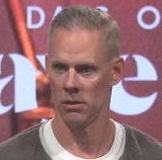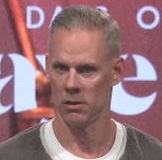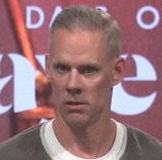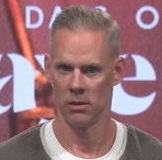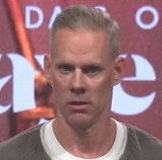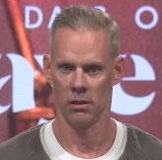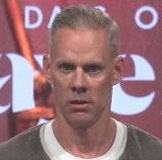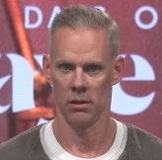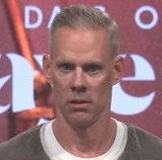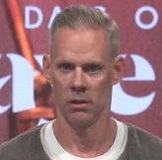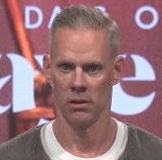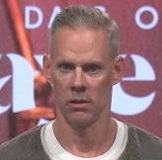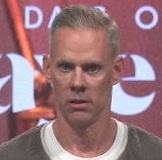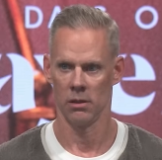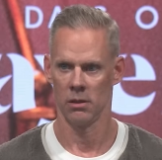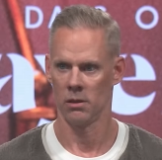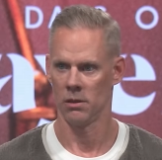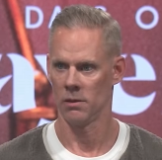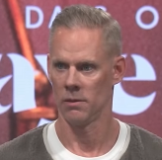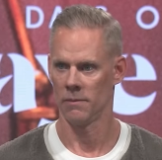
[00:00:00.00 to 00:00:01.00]

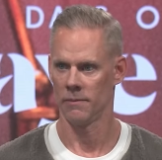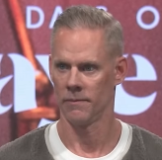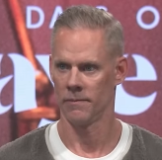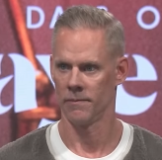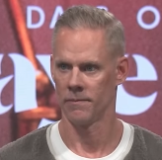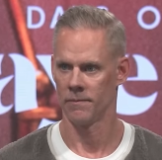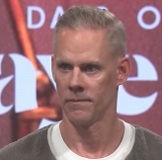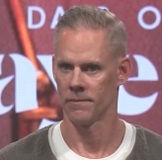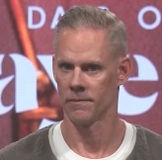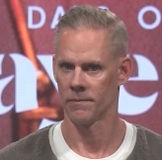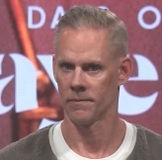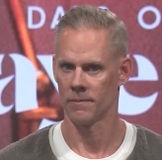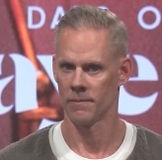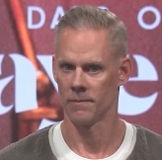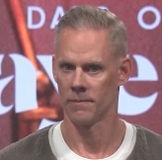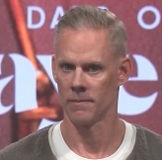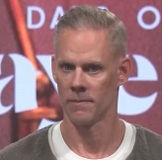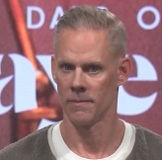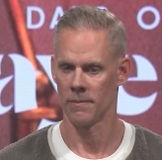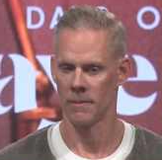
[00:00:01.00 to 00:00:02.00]

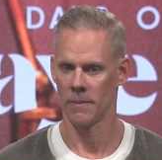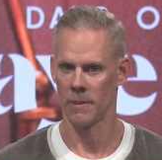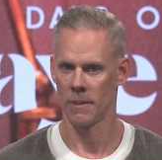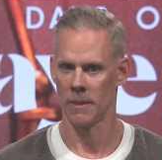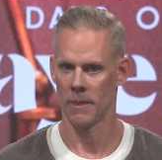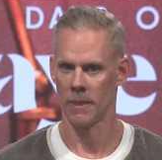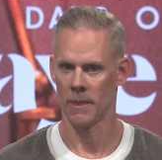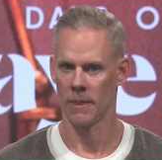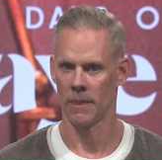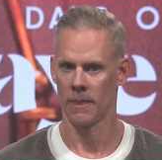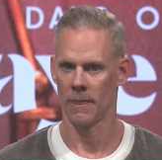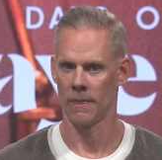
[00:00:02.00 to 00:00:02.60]
[no speech]